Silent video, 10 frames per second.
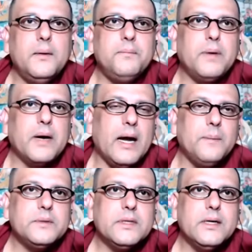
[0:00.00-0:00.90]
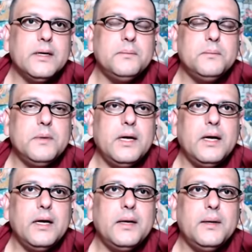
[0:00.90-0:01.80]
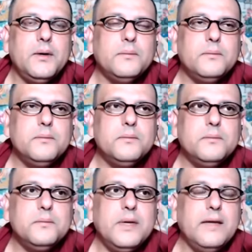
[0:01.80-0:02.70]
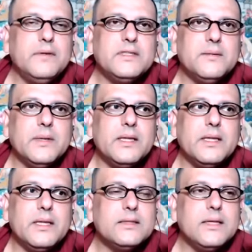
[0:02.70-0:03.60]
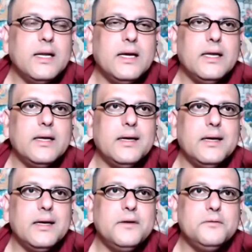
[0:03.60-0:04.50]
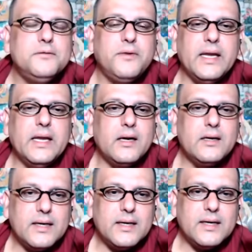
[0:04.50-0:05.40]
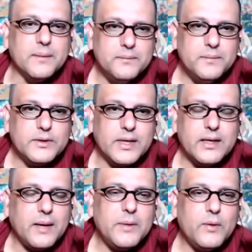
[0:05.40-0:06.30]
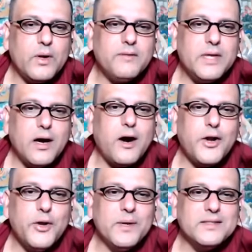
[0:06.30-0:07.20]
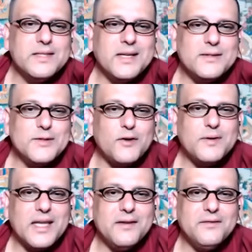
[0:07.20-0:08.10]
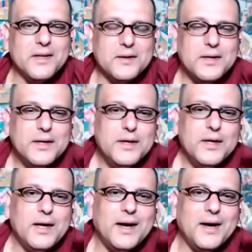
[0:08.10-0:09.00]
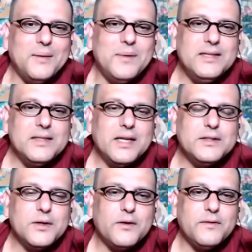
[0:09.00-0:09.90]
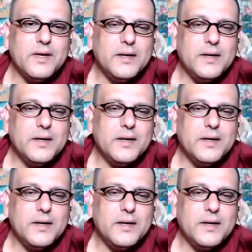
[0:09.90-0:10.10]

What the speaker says: perhaps, you know, even simple things like freeing our time, you see. I mean, one of the arguments that is often given in sort of